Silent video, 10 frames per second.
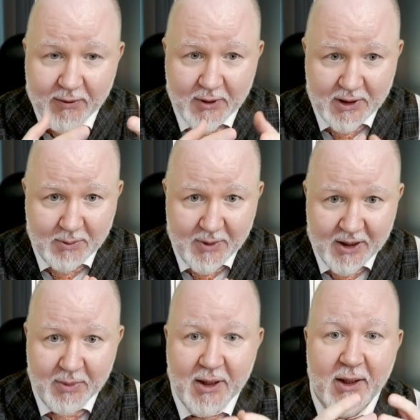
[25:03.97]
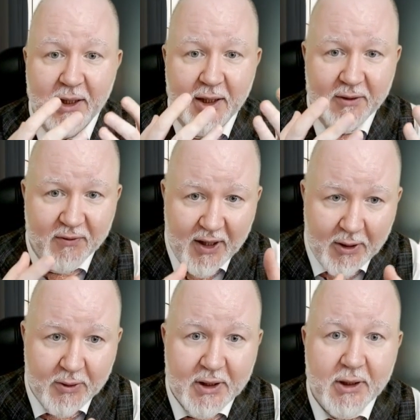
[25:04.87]
because it might be clearly
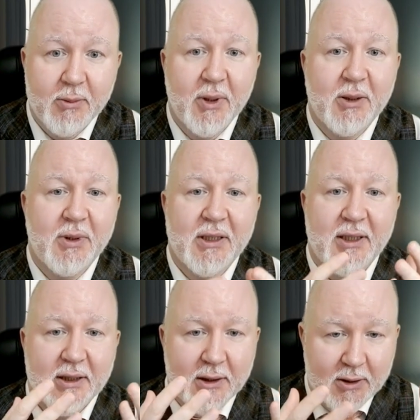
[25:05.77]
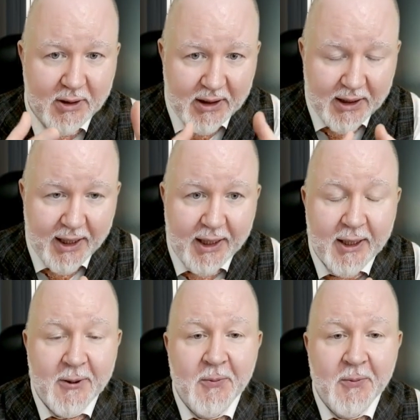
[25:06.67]
unfounded, it might be intended to delay,